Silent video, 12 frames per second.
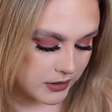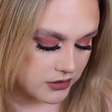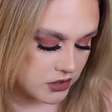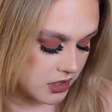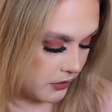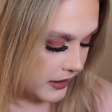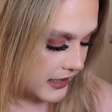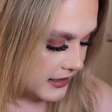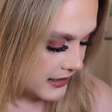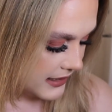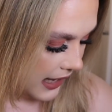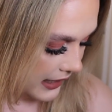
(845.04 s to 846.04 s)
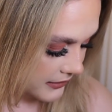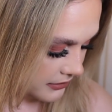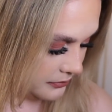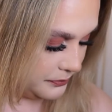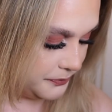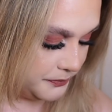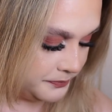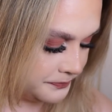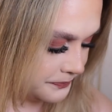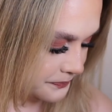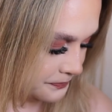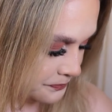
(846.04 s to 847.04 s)
with. So he said
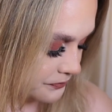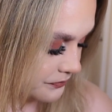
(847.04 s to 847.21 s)
there's